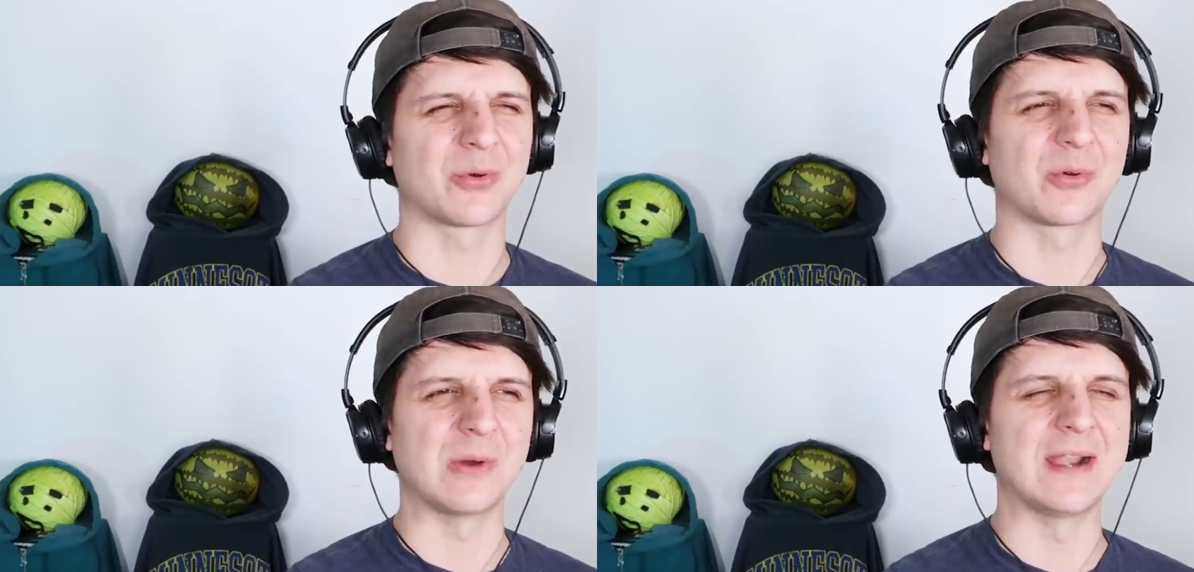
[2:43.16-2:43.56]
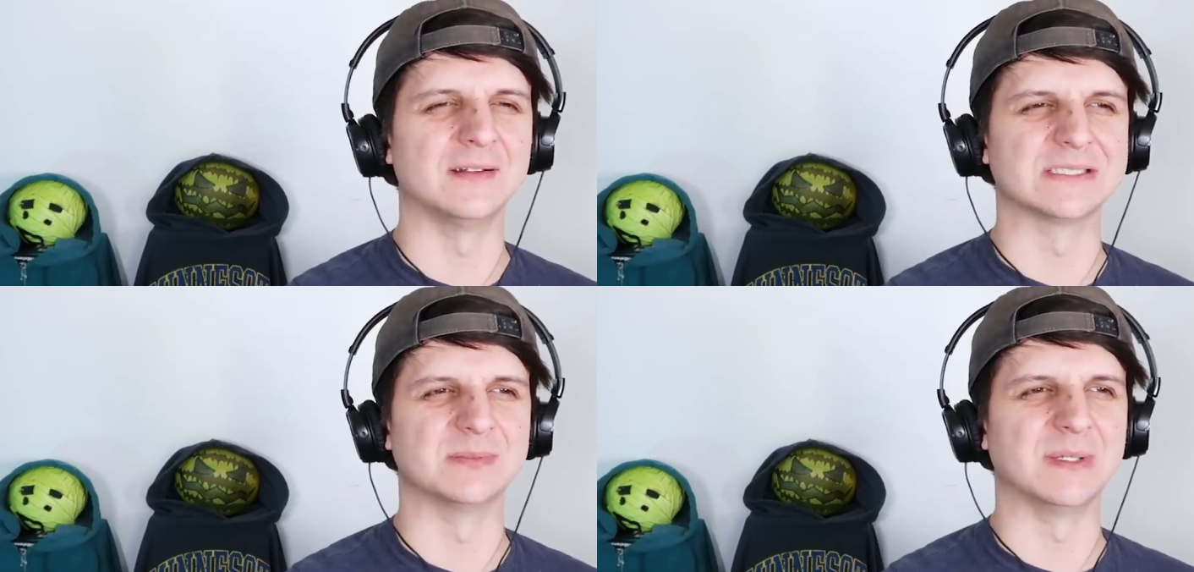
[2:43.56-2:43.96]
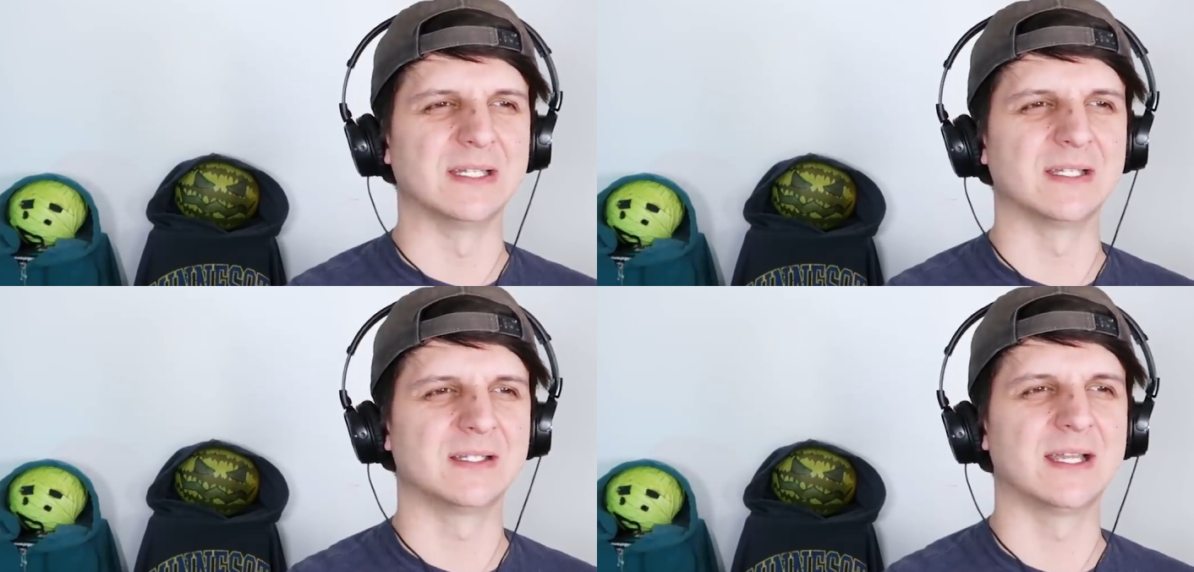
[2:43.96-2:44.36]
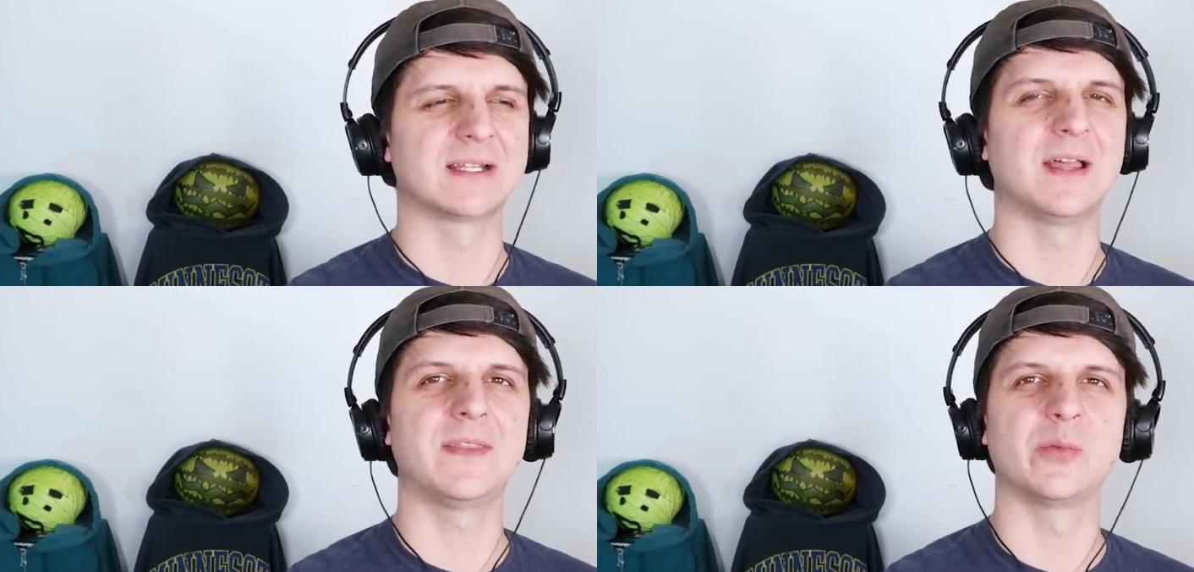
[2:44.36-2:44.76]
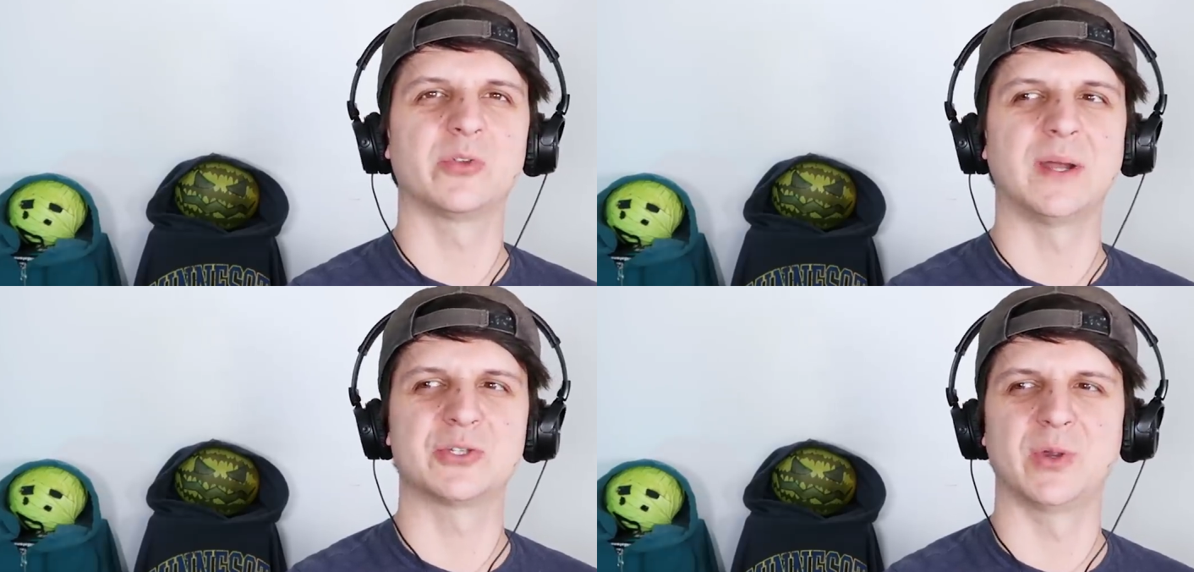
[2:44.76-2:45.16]
Speaker 1: regret a little bit. Like nothing was
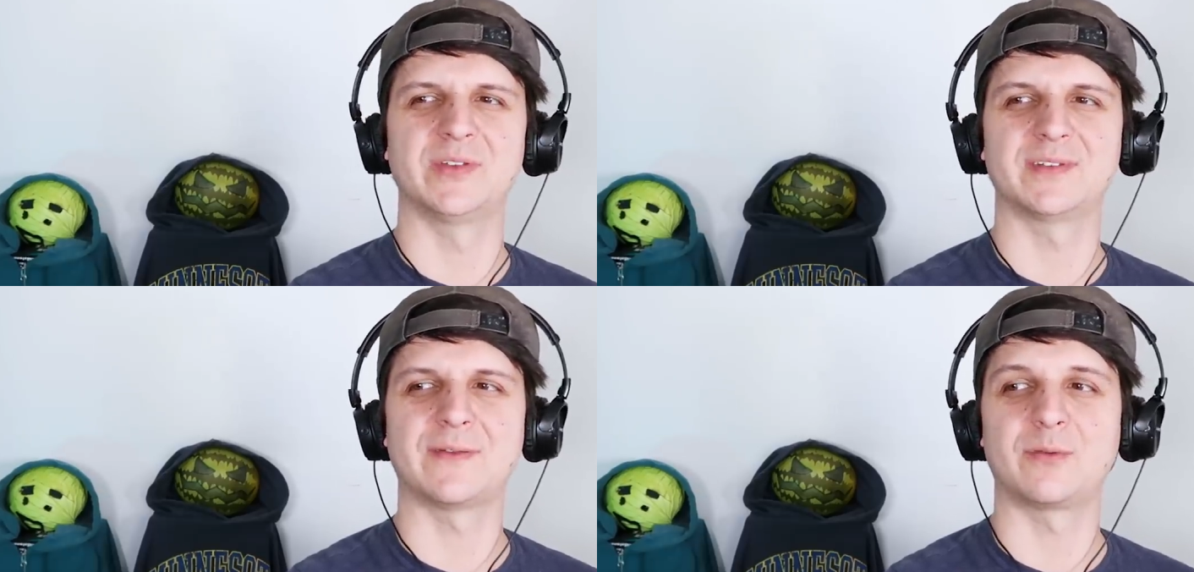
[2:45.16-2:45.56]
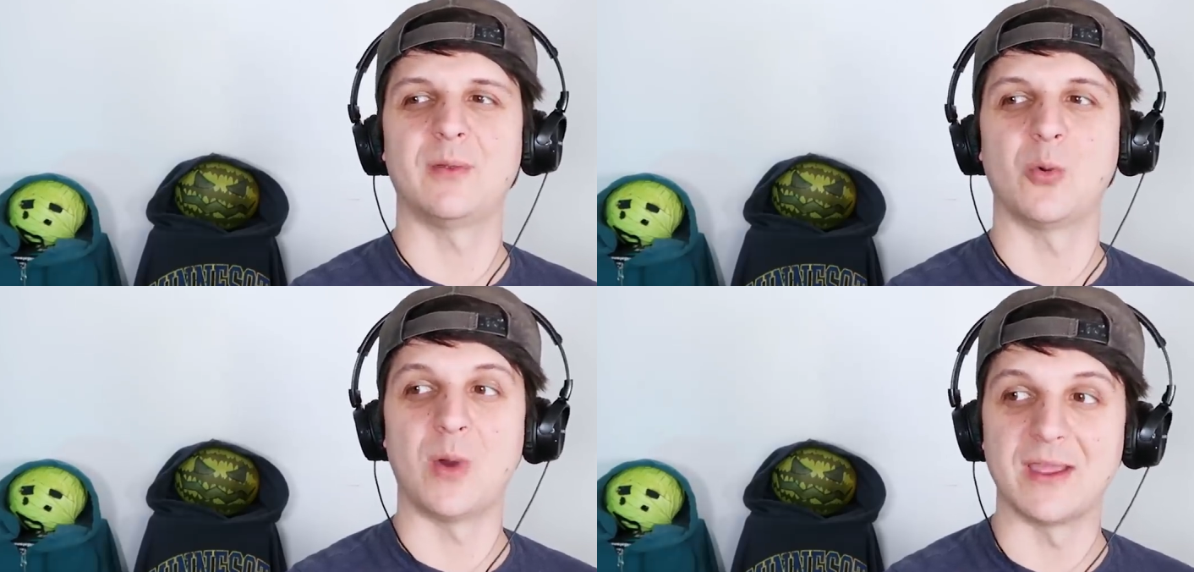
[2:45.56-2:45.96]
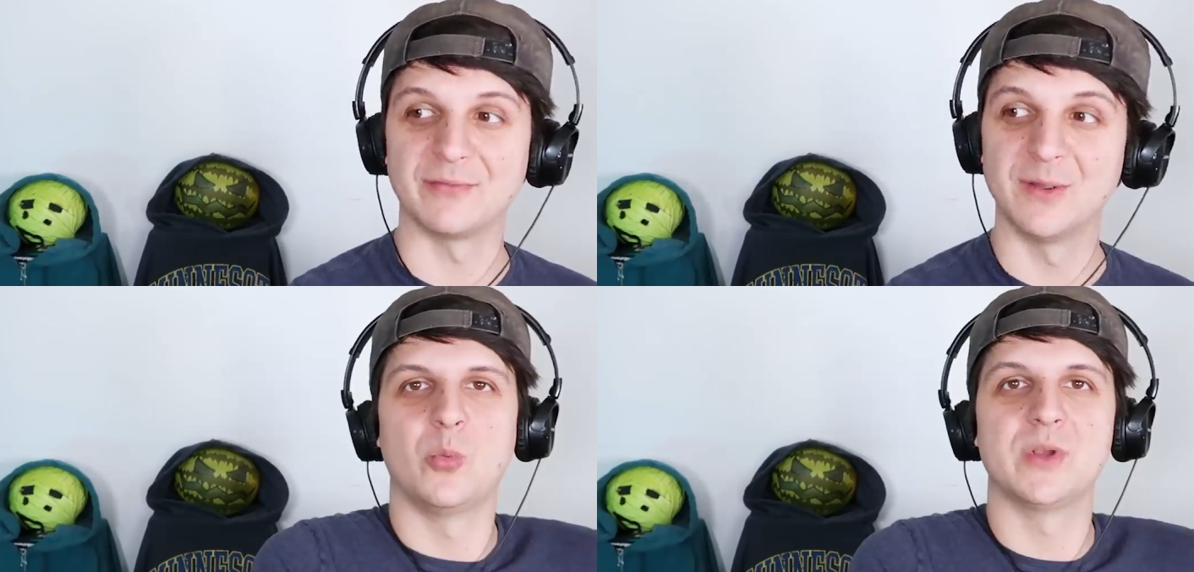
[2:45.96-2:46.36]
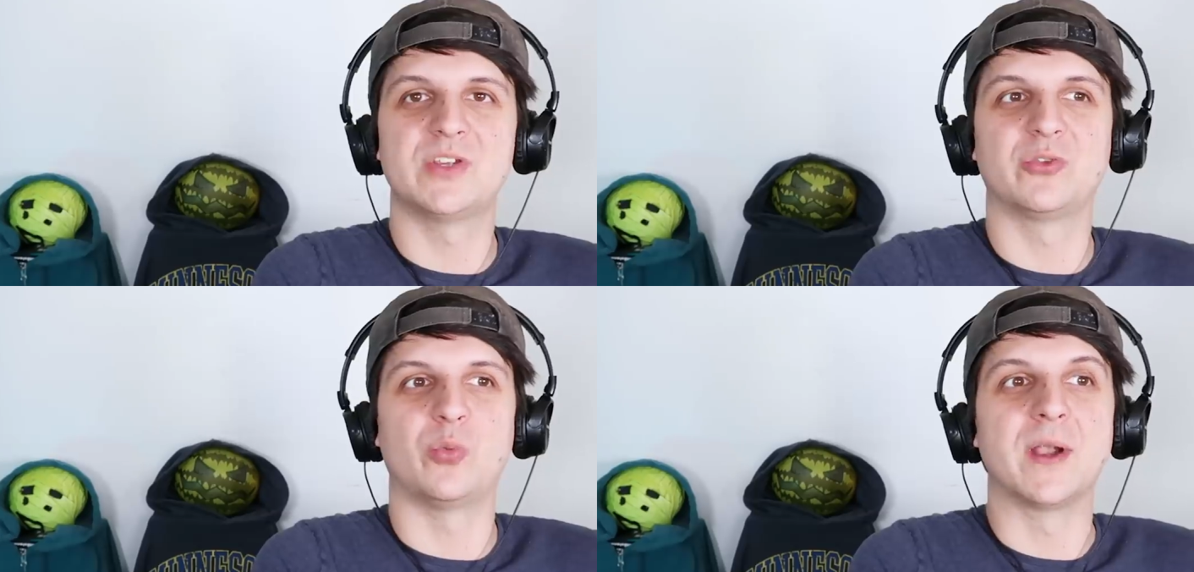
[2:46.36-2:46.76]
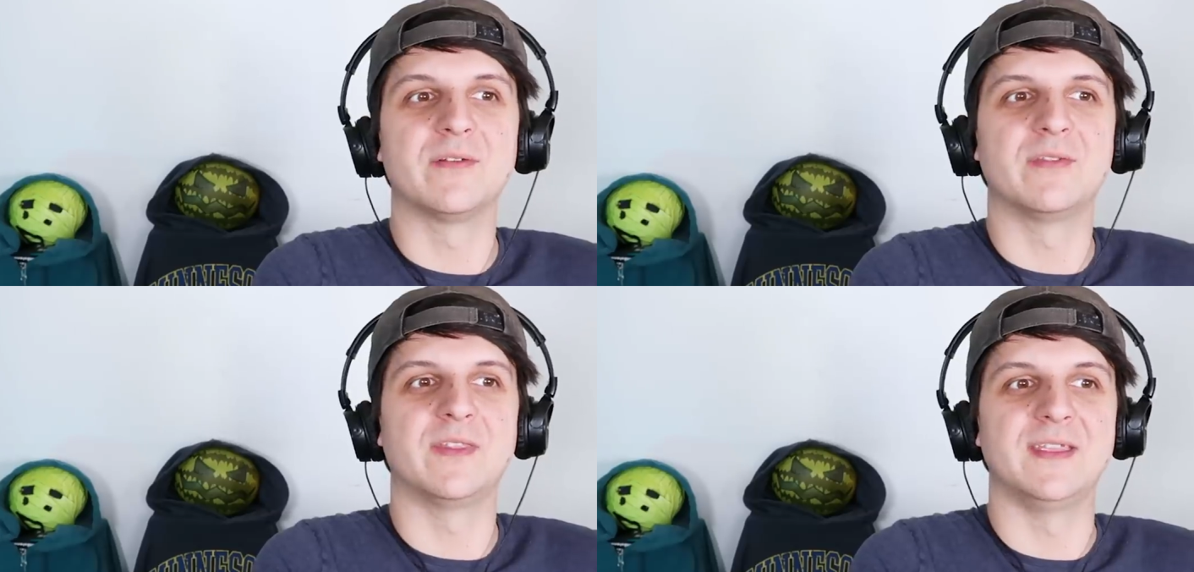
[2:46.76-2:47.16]
my choice except for my wife, which is one
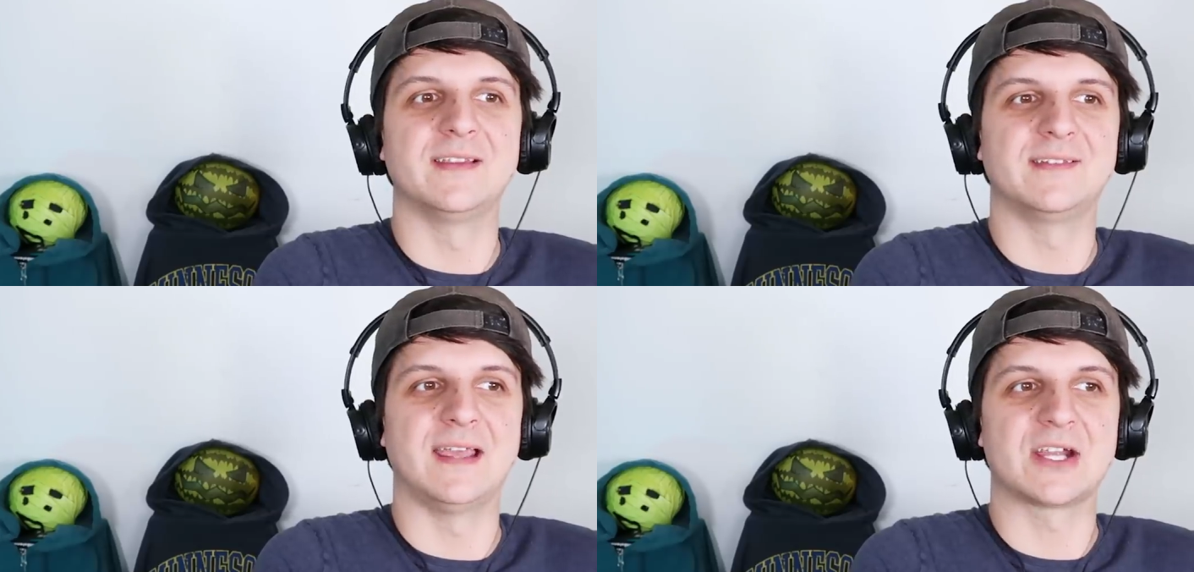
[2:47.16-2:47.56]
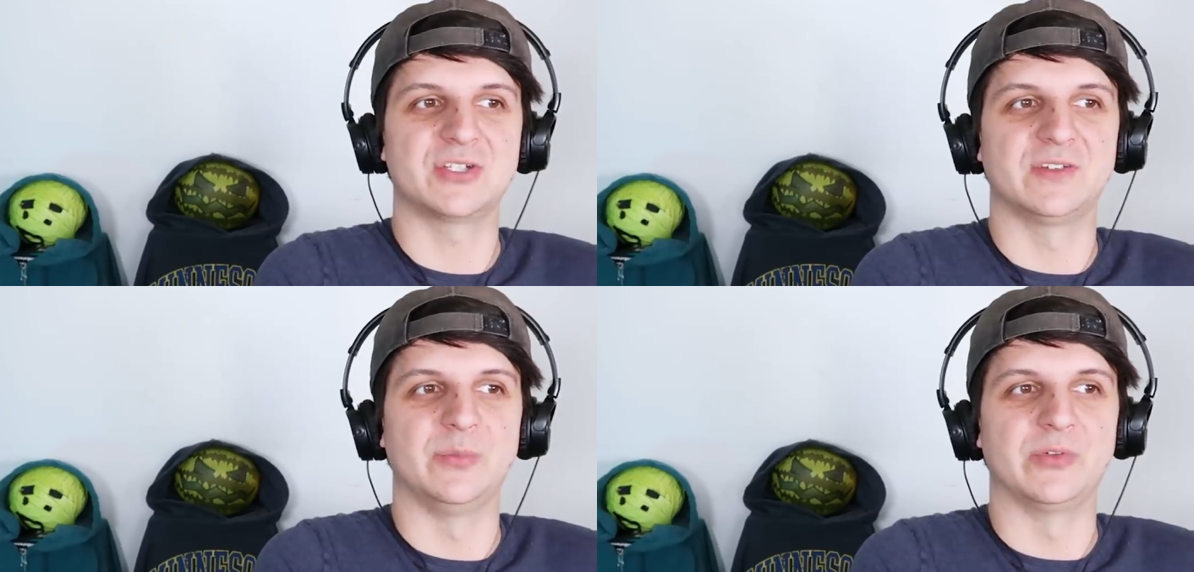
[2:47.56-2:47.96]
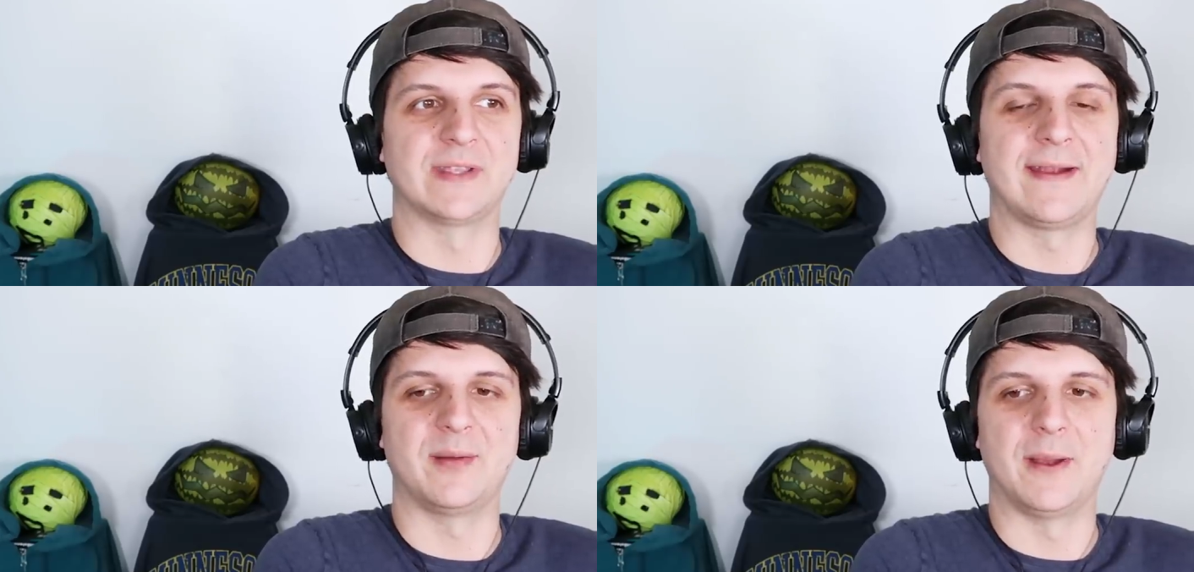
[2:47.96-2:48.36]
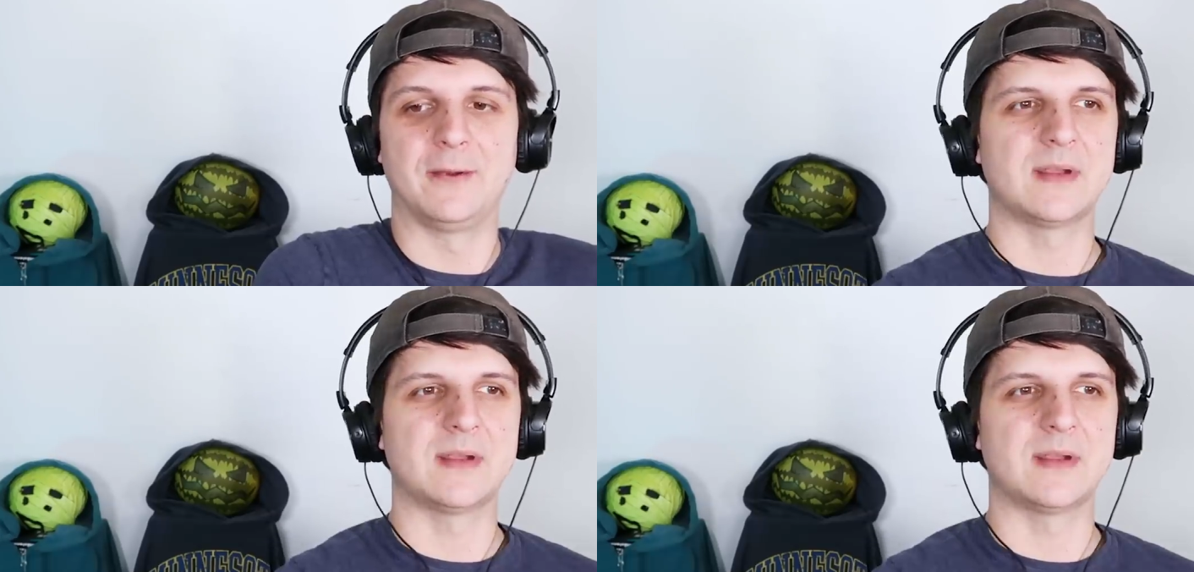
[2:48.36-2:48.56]
of the things he actually seems to care about.